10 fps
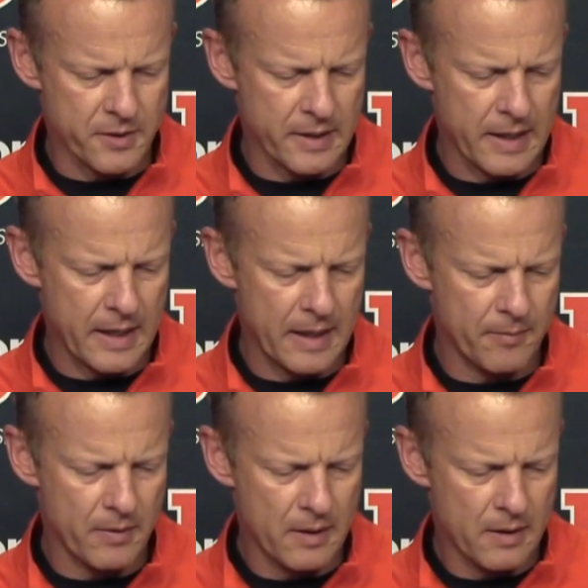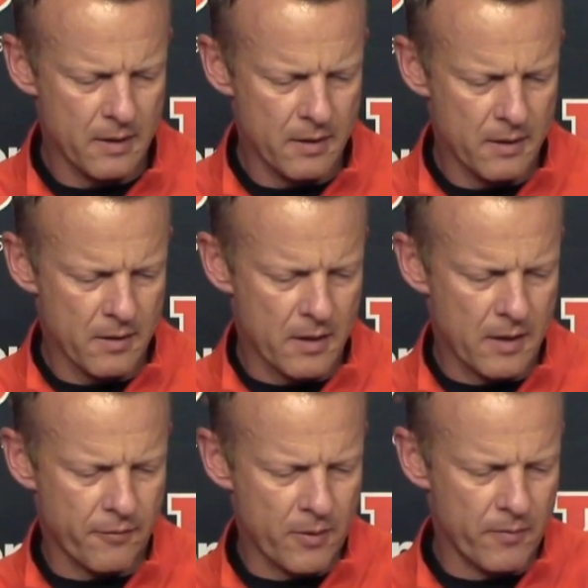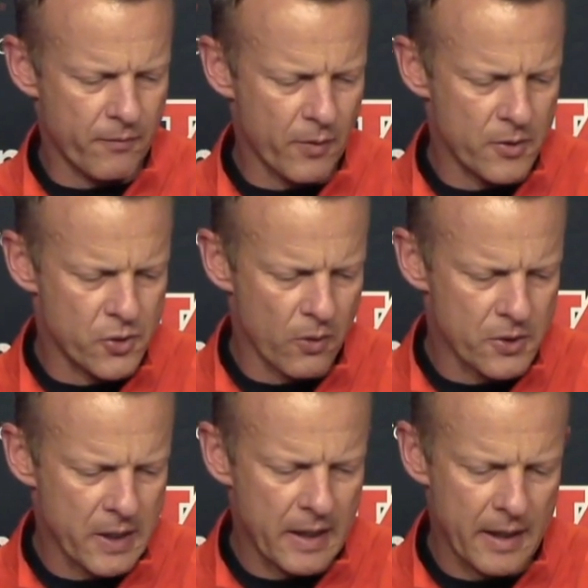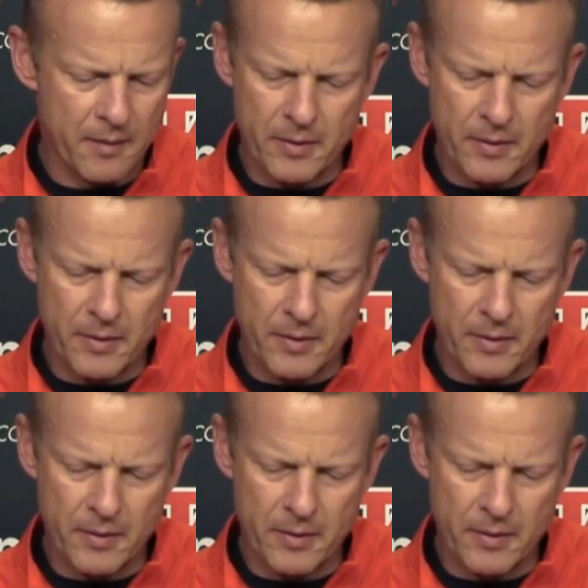of the game from the Georgia game.